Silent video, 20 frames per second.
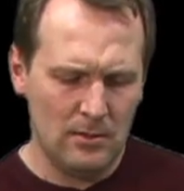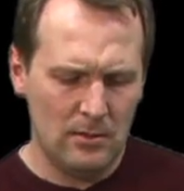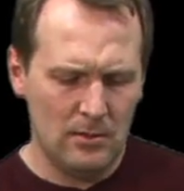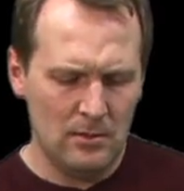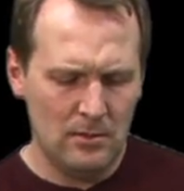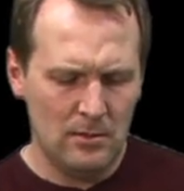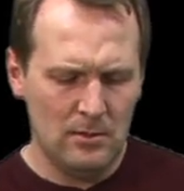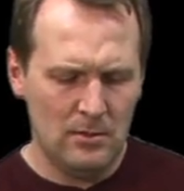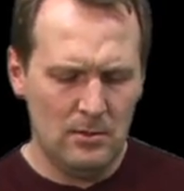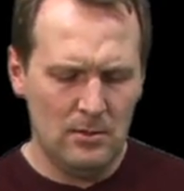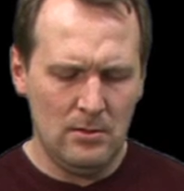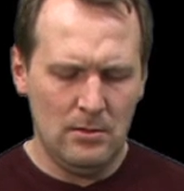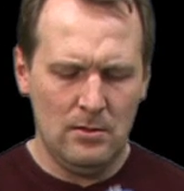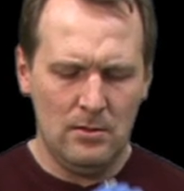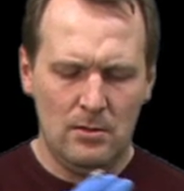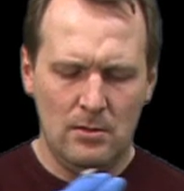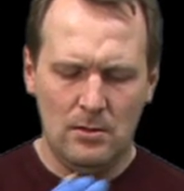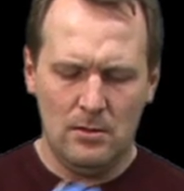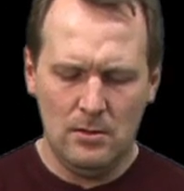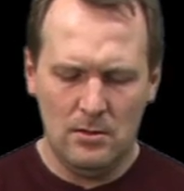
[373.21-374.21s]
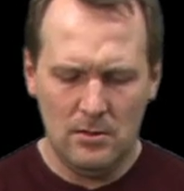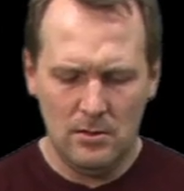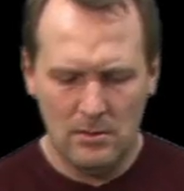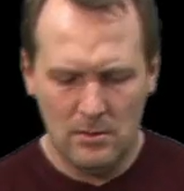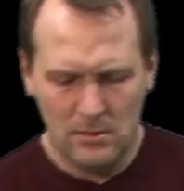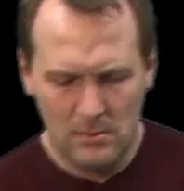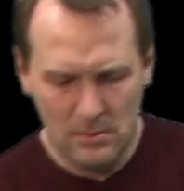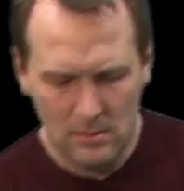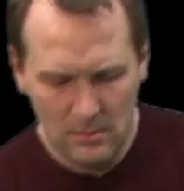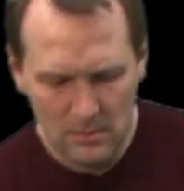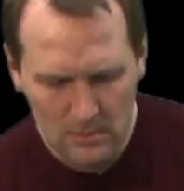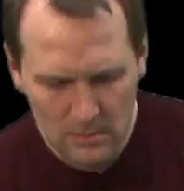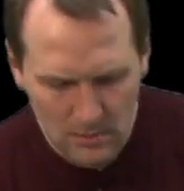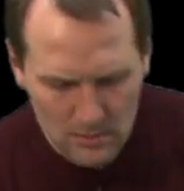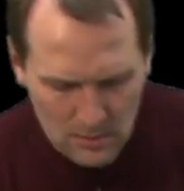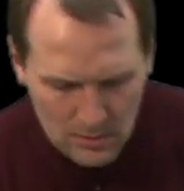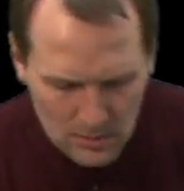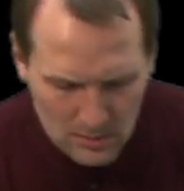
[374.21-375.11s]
[no speech]